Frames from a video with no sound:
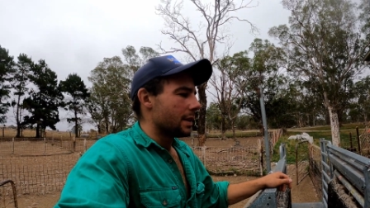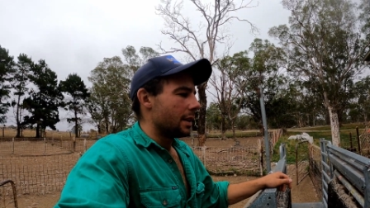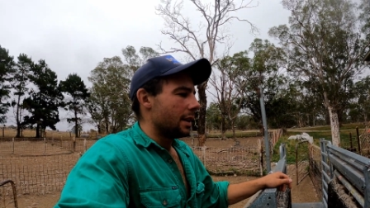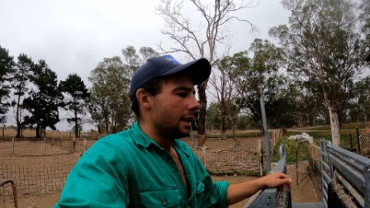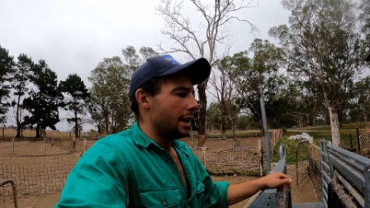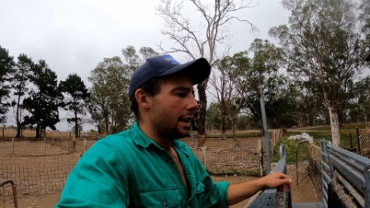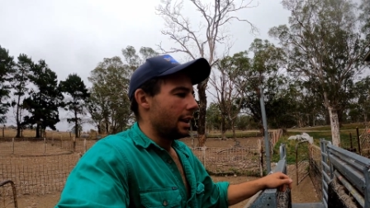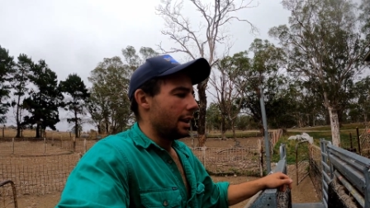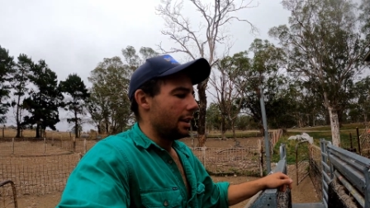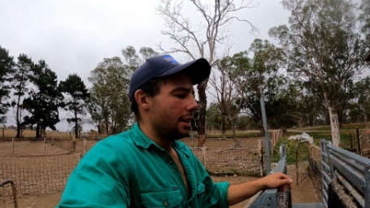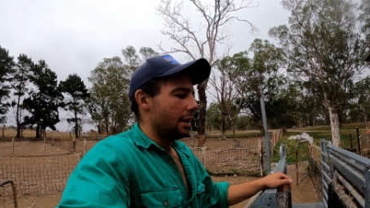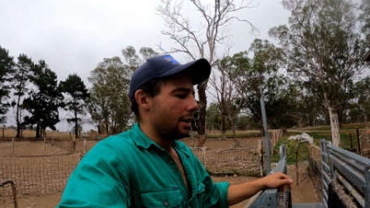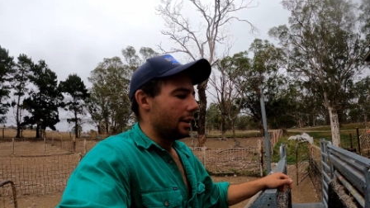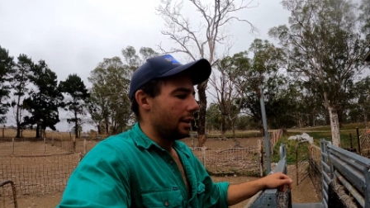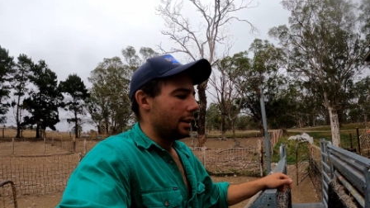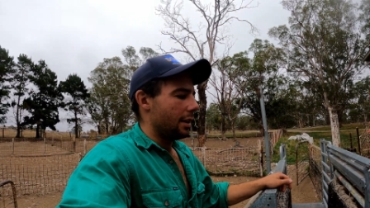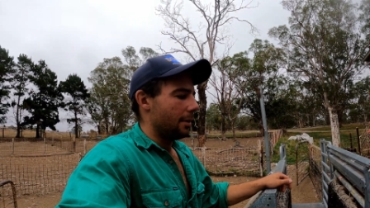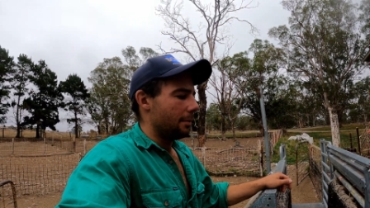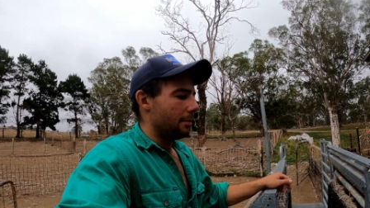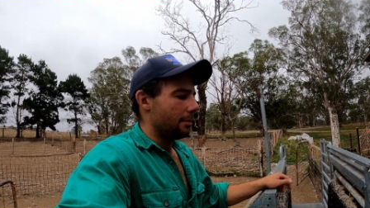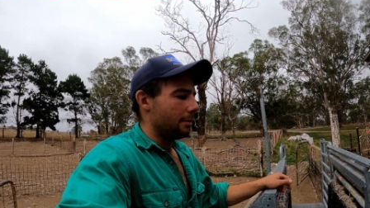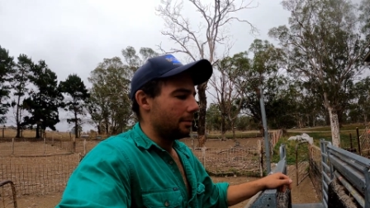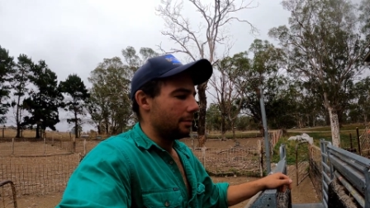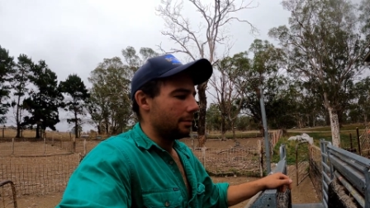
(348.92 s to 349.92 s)

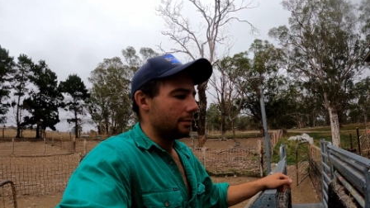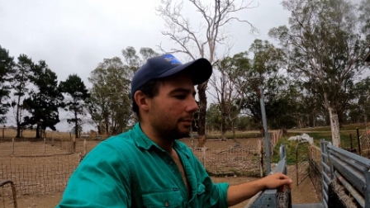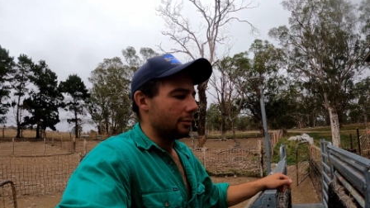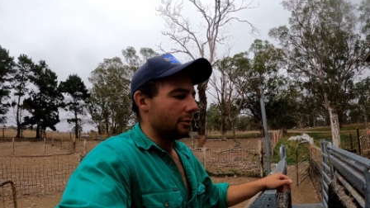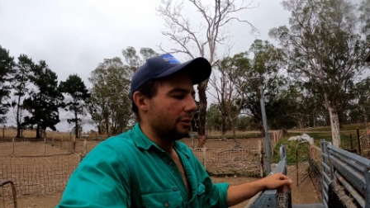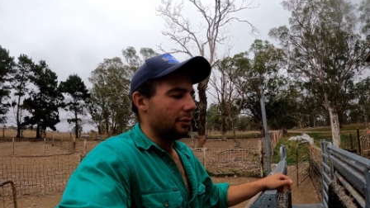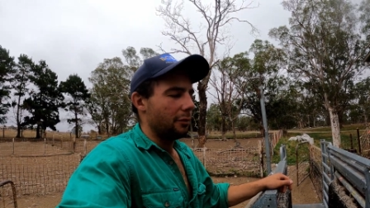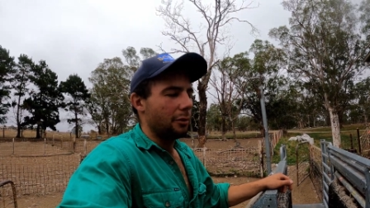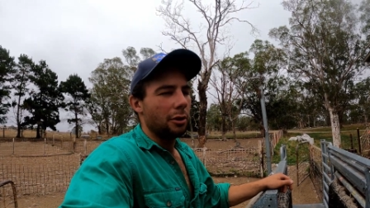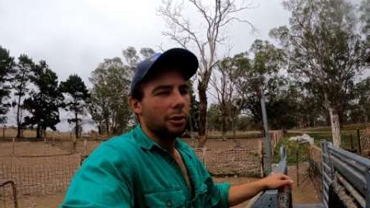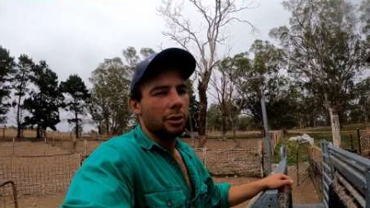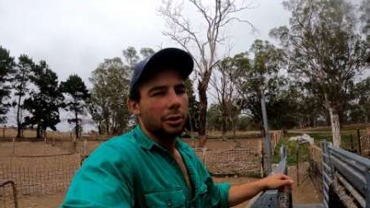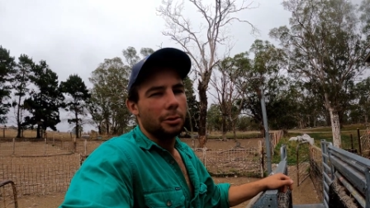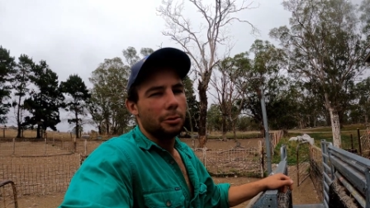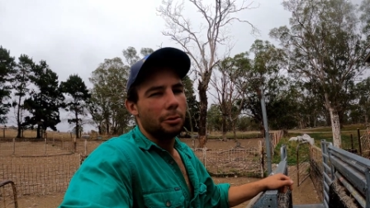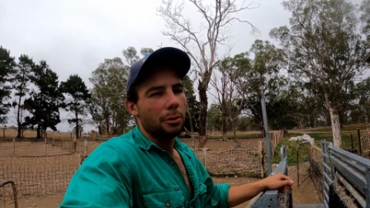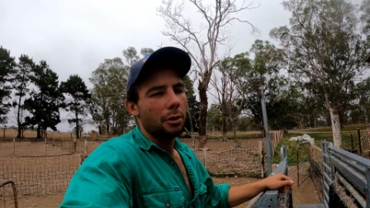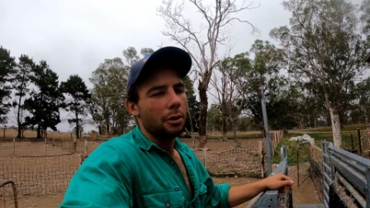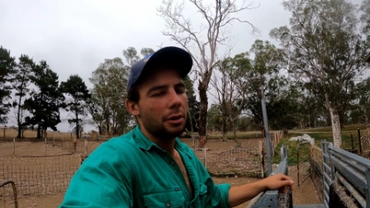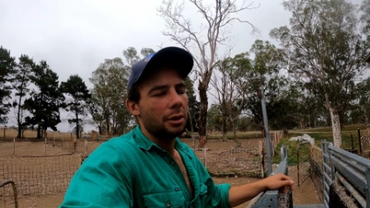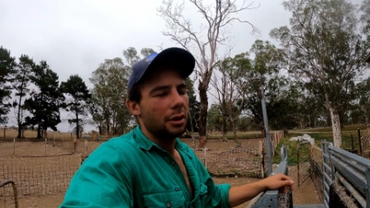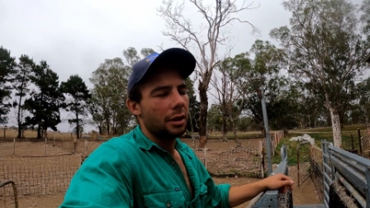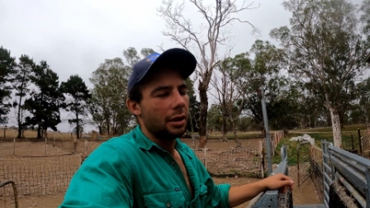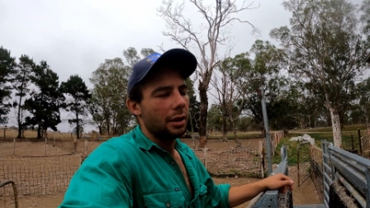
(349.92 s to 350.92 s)
and we've got the
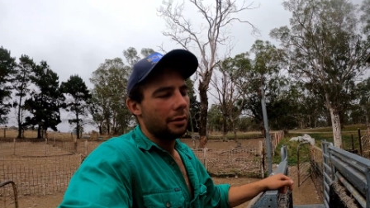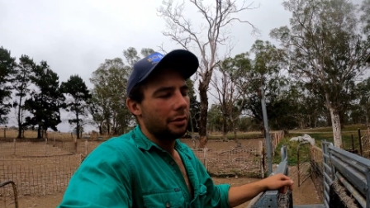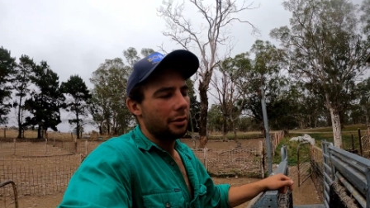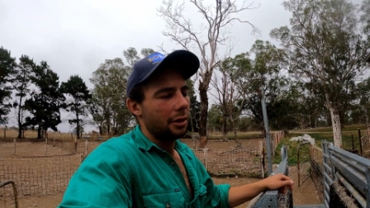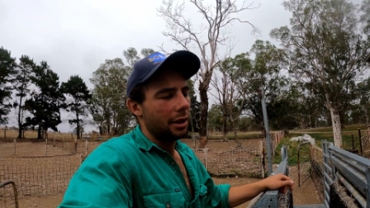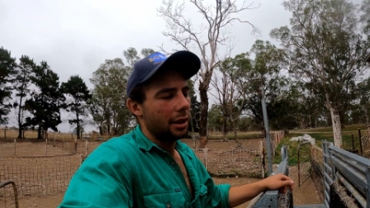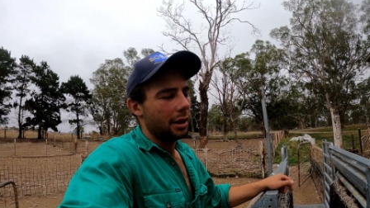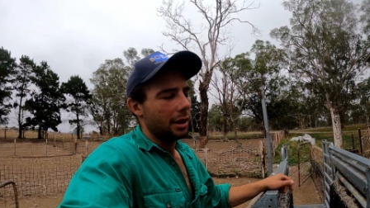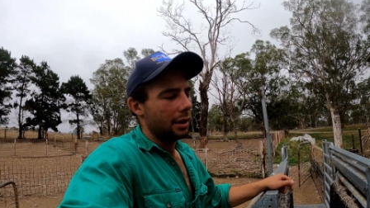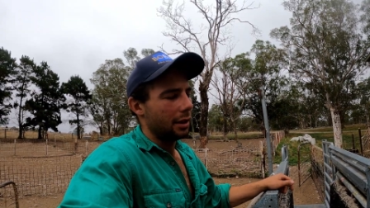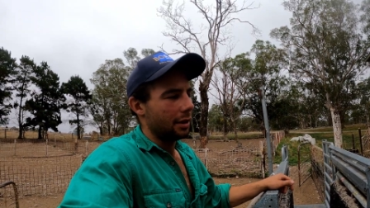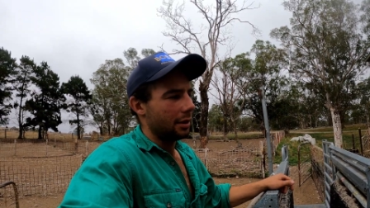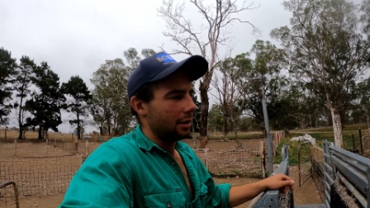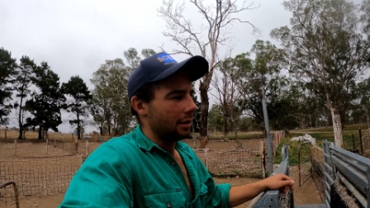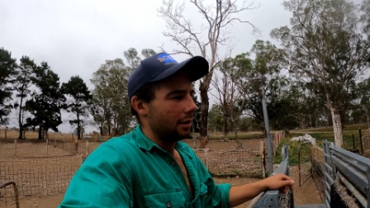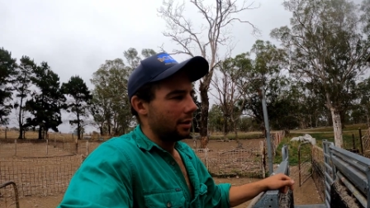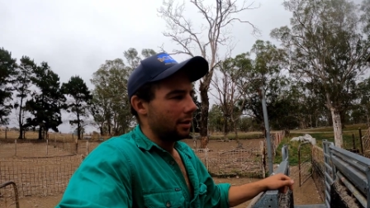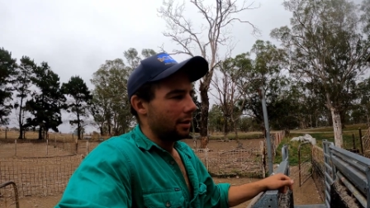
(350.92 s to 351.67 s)
wand and everything,